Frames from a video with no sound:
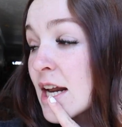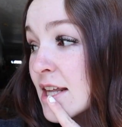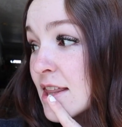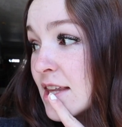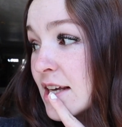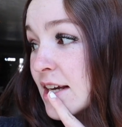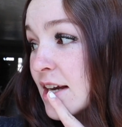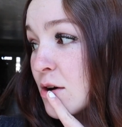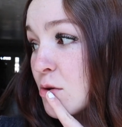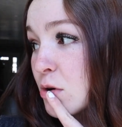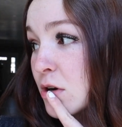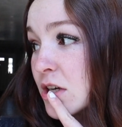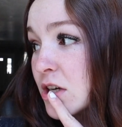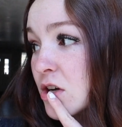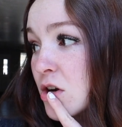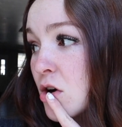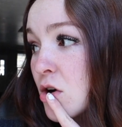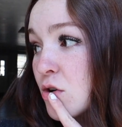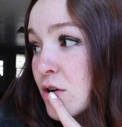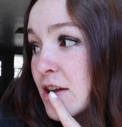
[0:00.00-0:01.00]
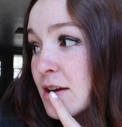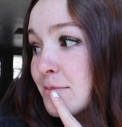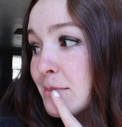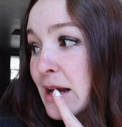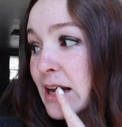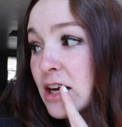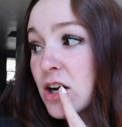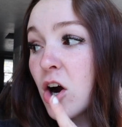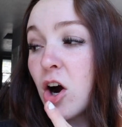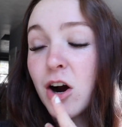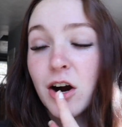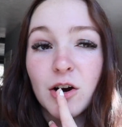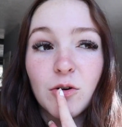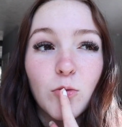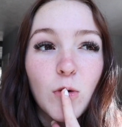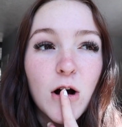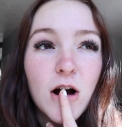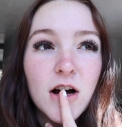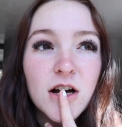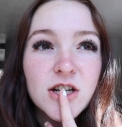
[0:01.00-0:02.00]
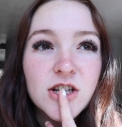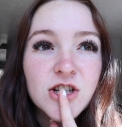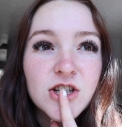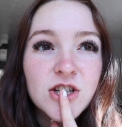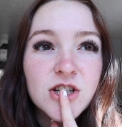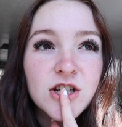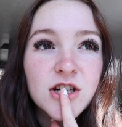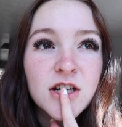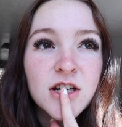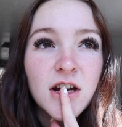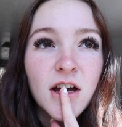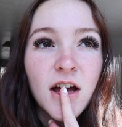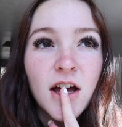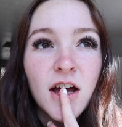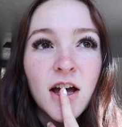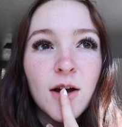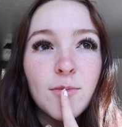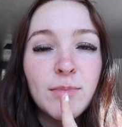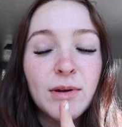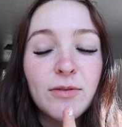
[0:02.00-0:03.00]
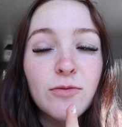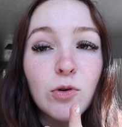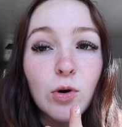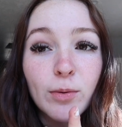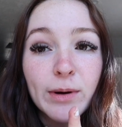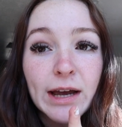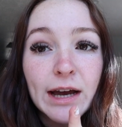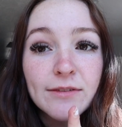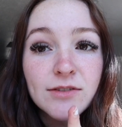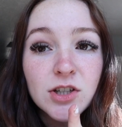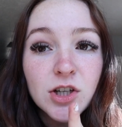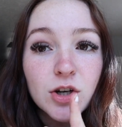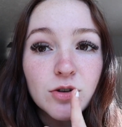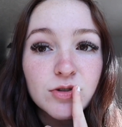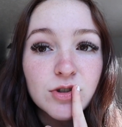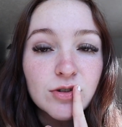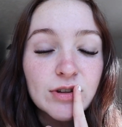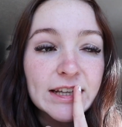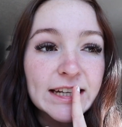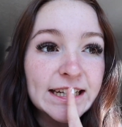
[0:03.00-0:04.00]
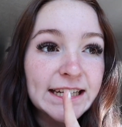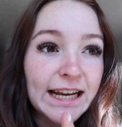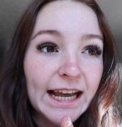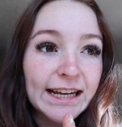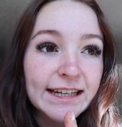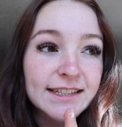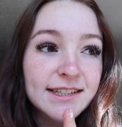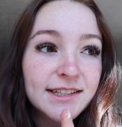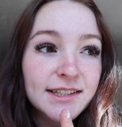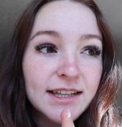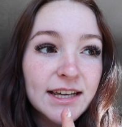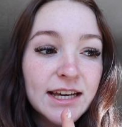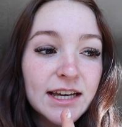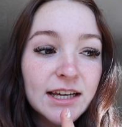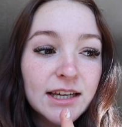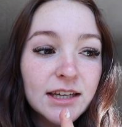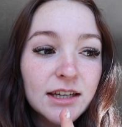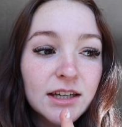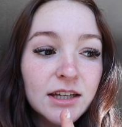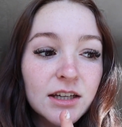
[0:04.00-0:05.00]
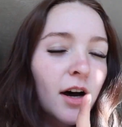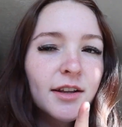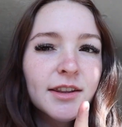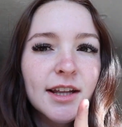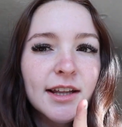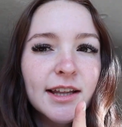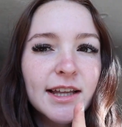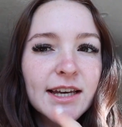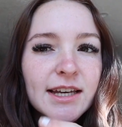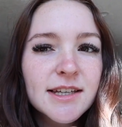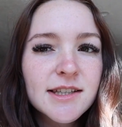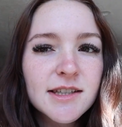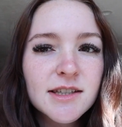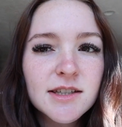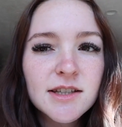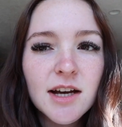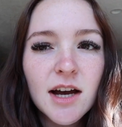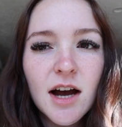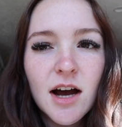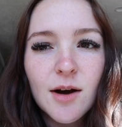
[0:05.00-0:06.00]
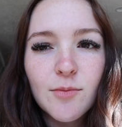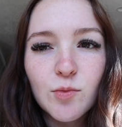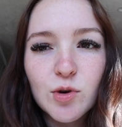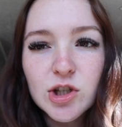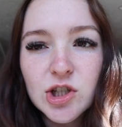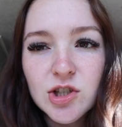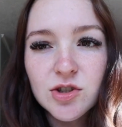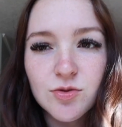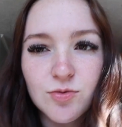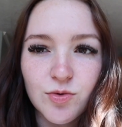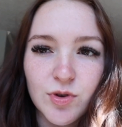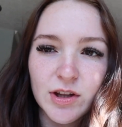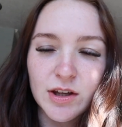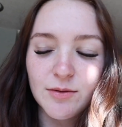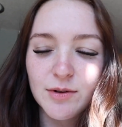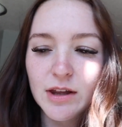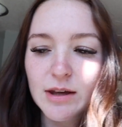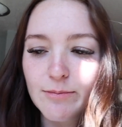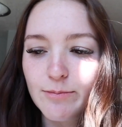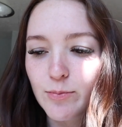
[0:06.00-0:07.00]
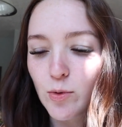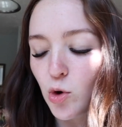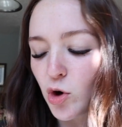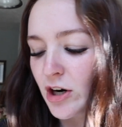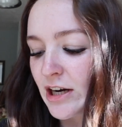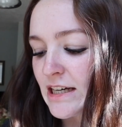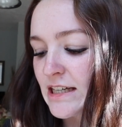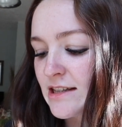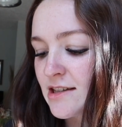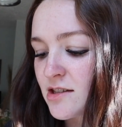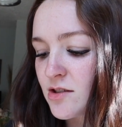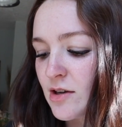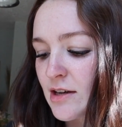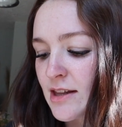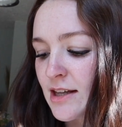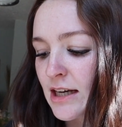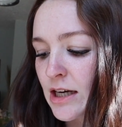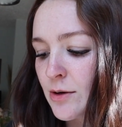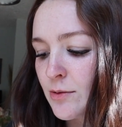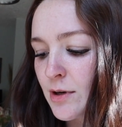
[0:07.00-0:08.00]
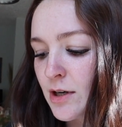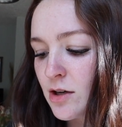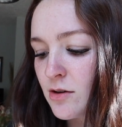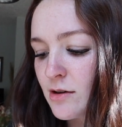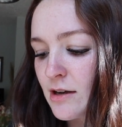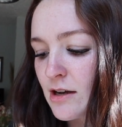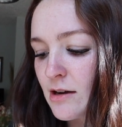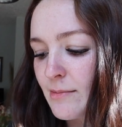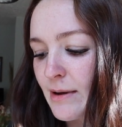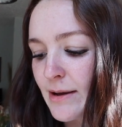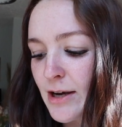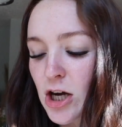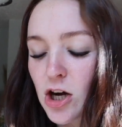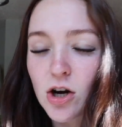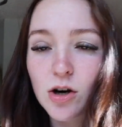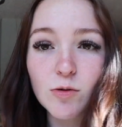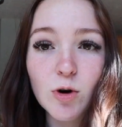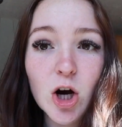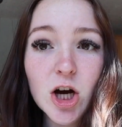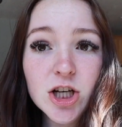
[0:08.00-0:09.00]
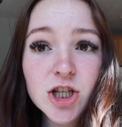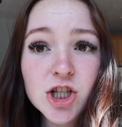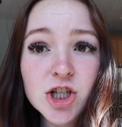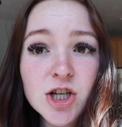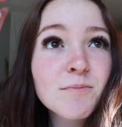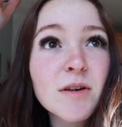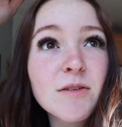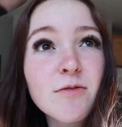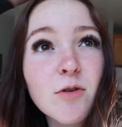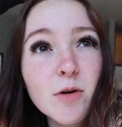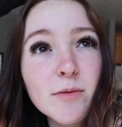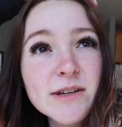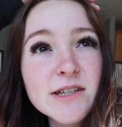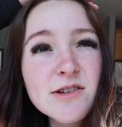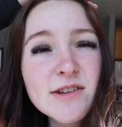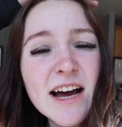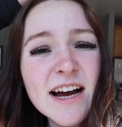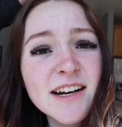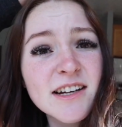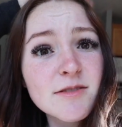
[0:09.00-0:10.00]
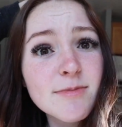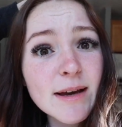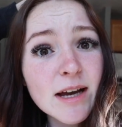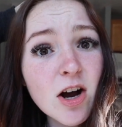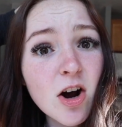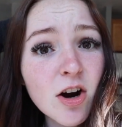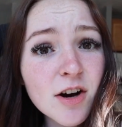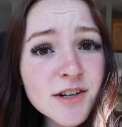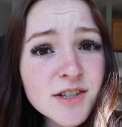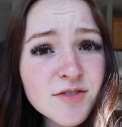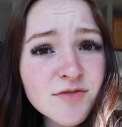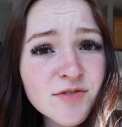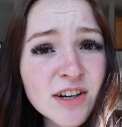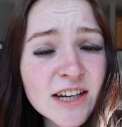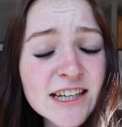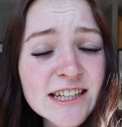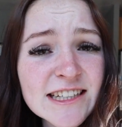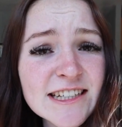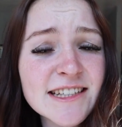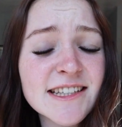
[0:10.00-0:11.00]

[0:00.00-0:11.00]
and I think I want to go get my car washed before we have to go do the next thing on the list, which is really, really boring. So I think I wanna go get my car washed before we do that because my car is freaking